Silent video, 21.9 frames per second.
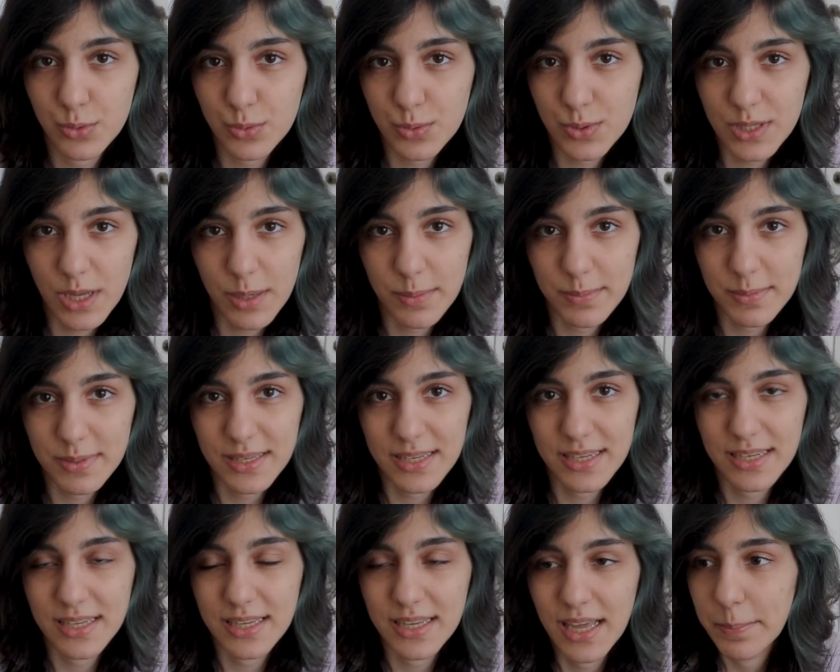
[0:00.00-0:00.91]
do
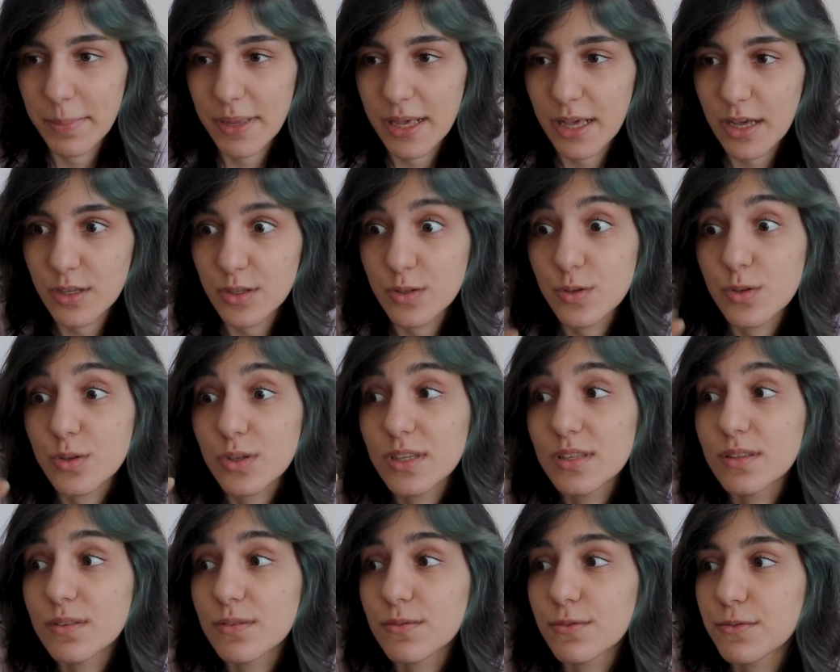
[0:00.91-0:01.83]
something because
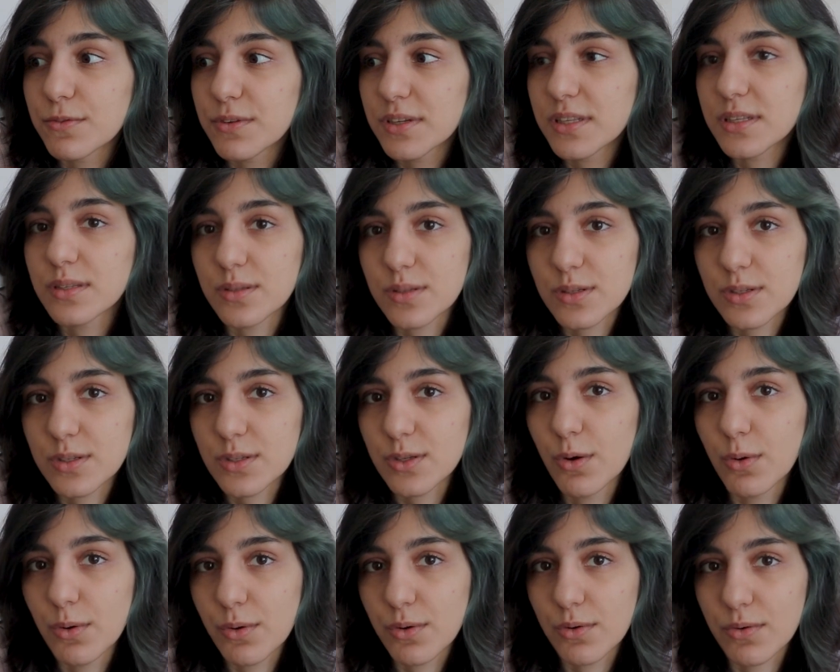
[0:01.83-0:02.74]
it feels
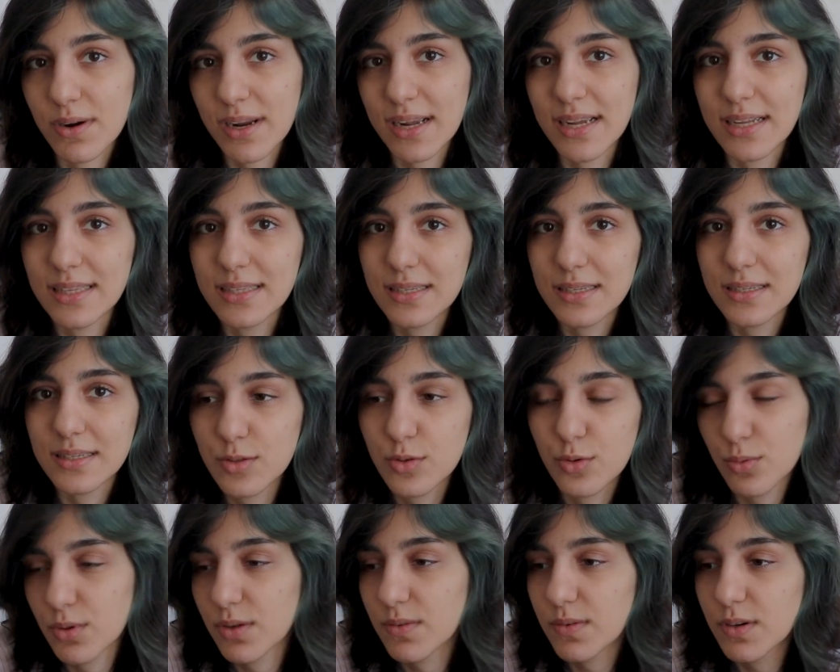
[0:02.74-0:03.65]
so great.
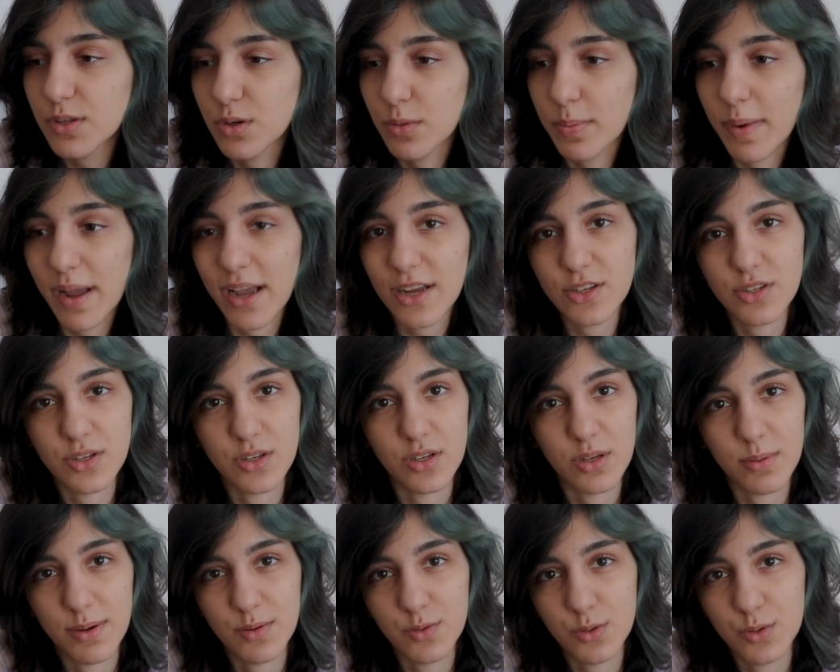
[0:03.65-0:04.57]
Doing what you're passionate
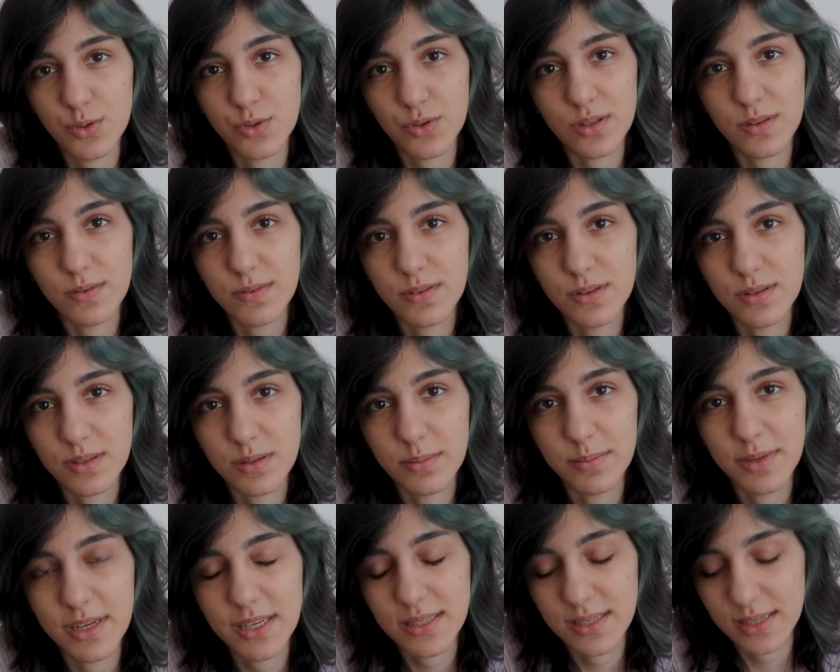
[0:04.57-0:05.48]
about usually feels
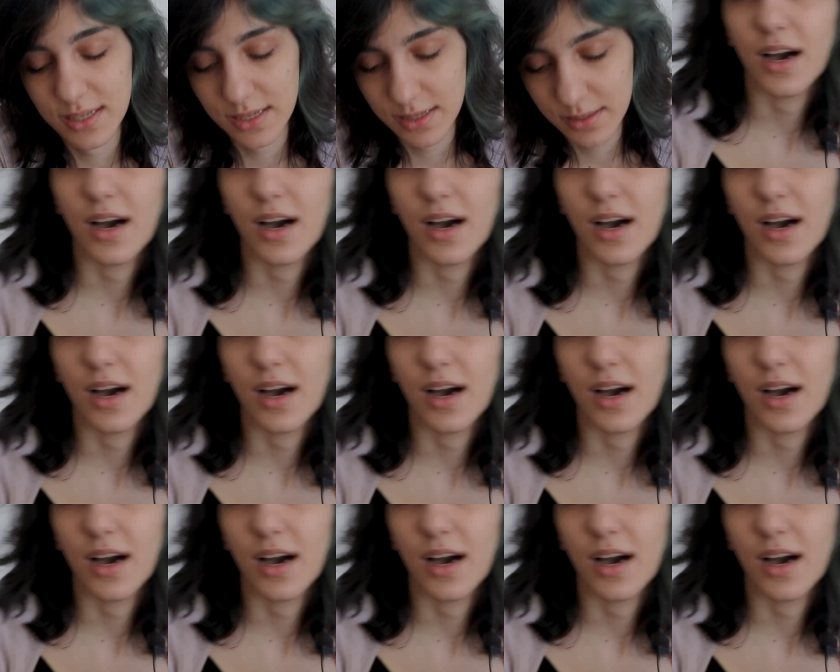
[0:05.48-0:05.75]
amazing